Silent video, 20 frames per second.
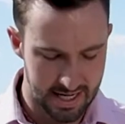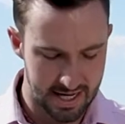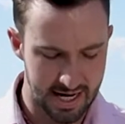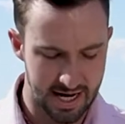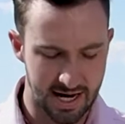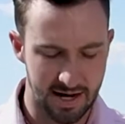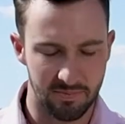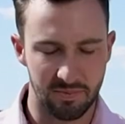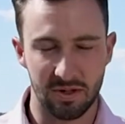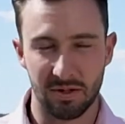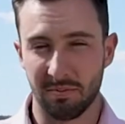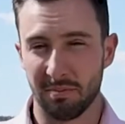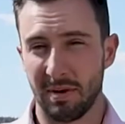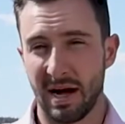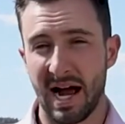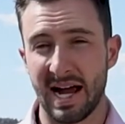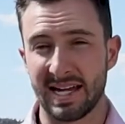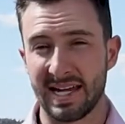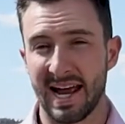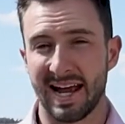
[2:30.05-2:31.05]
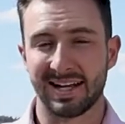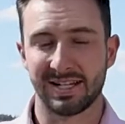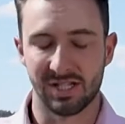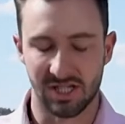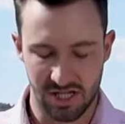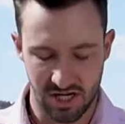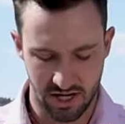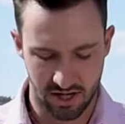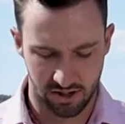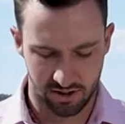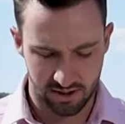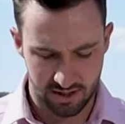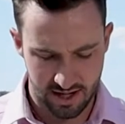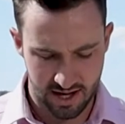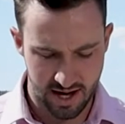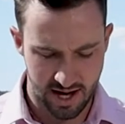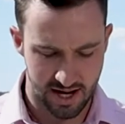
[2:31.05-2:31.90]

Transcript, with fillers: um, by next year.